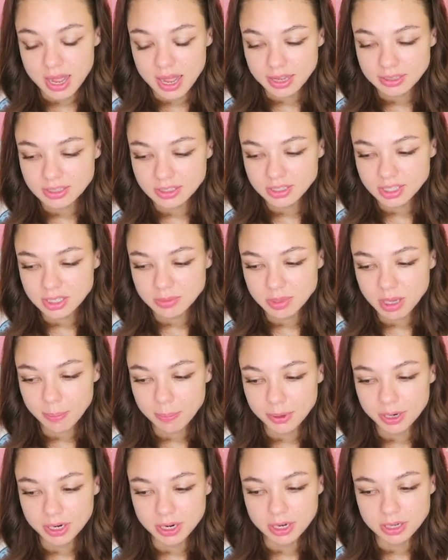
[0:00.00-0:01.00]
This
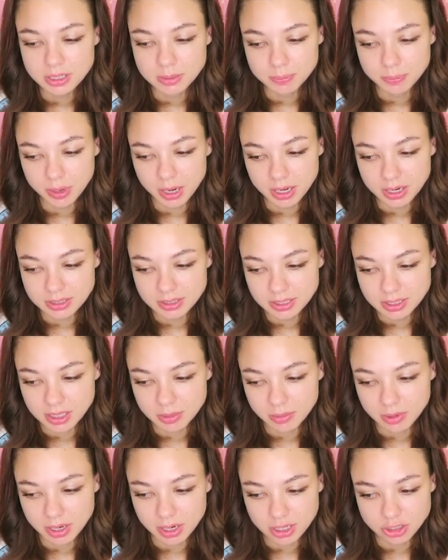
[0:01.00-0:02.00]
family jumps on
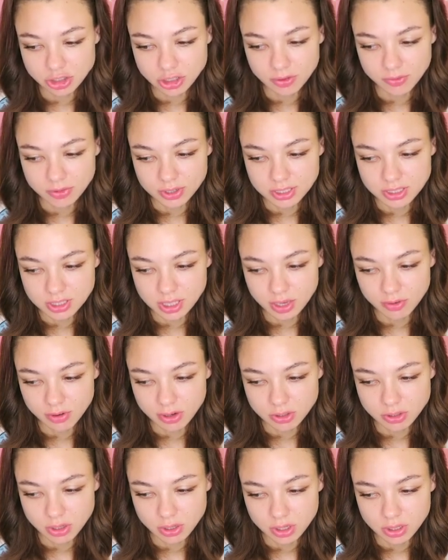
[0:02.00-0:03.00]
city rooftops
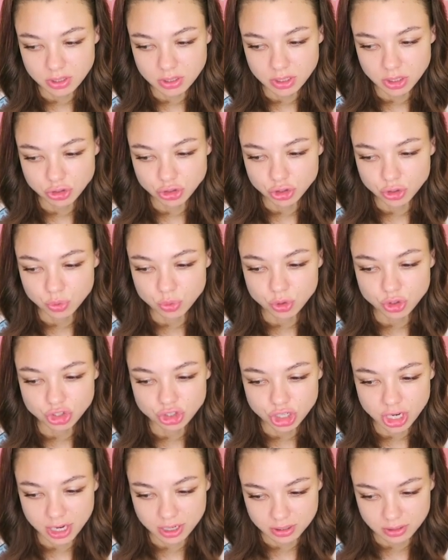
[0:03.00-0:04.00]
looking for
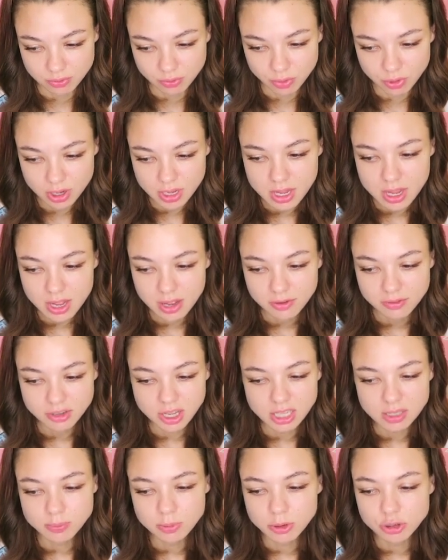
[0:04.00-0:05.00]
prey in the night.
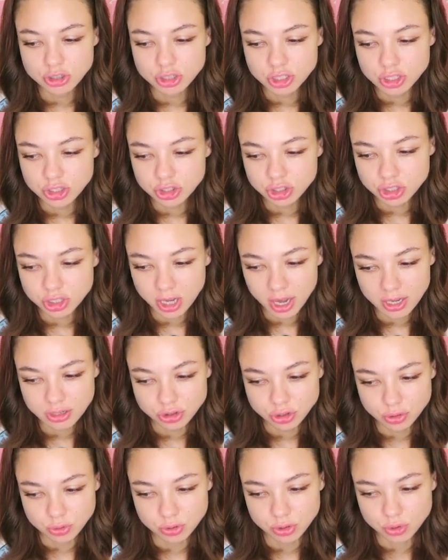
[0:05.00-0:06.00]
Mike no longer
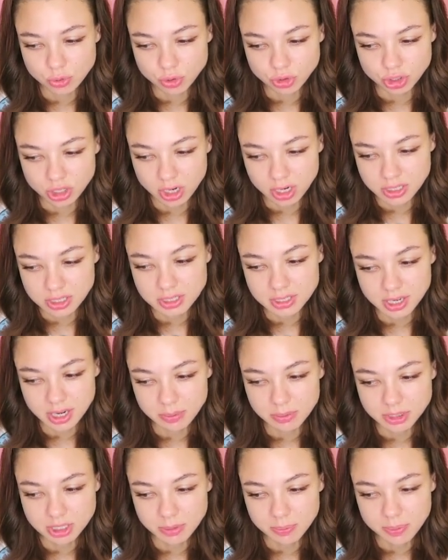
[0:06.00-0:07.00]
considers his parents
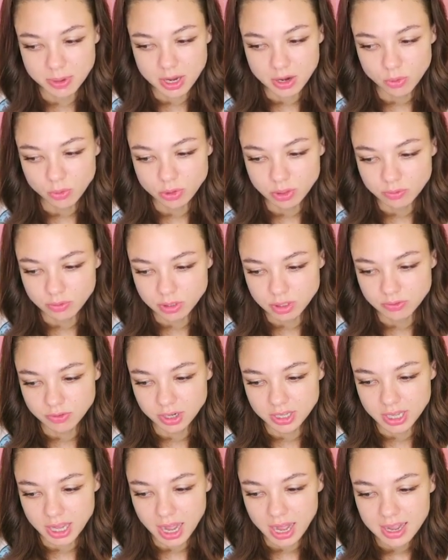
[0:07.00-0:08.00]
do not need him, he
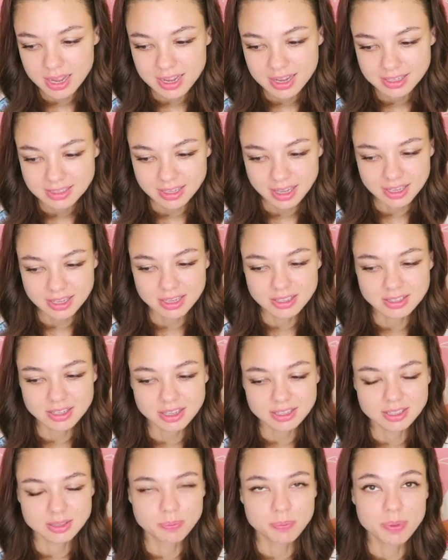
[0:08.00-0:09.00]
also has his
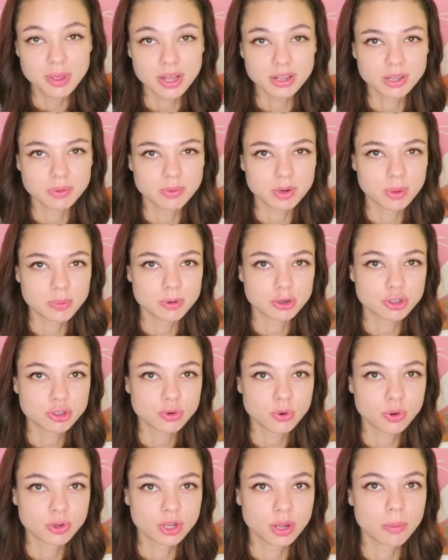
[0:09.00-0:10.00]
own cape with a
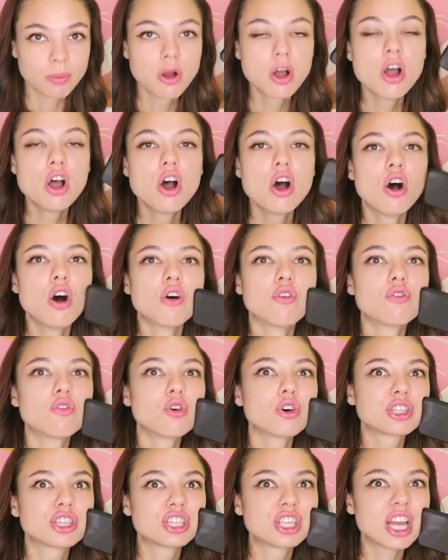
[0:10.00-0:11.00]
white hood.
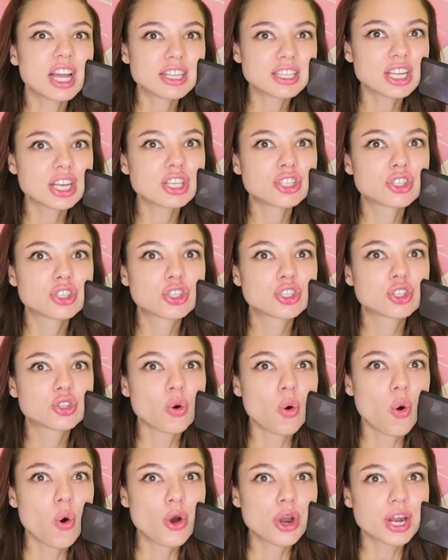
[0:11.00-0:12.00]
What a
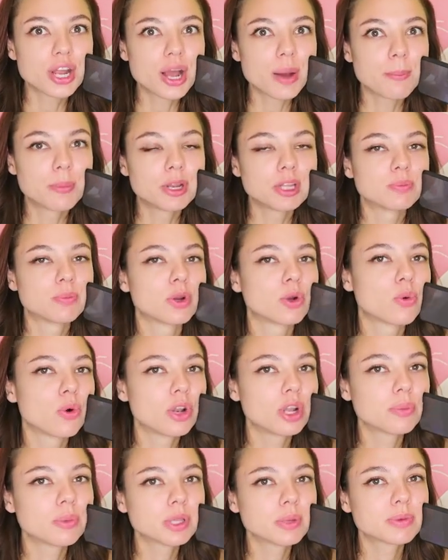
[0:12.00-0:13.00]
story, guys! Damn, it
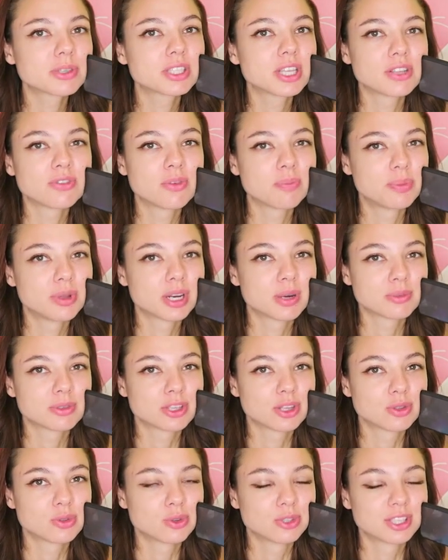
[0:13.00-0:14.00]
would be cool to
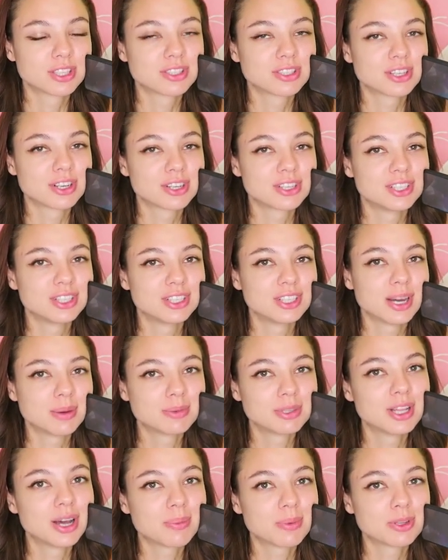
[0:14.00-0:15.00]
be a vampire, on
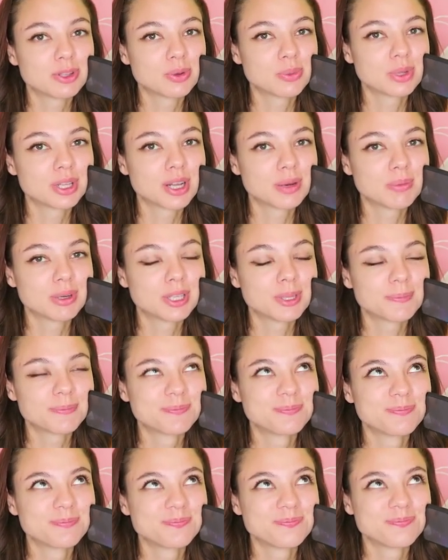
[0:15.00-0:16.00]
the one hand, of course.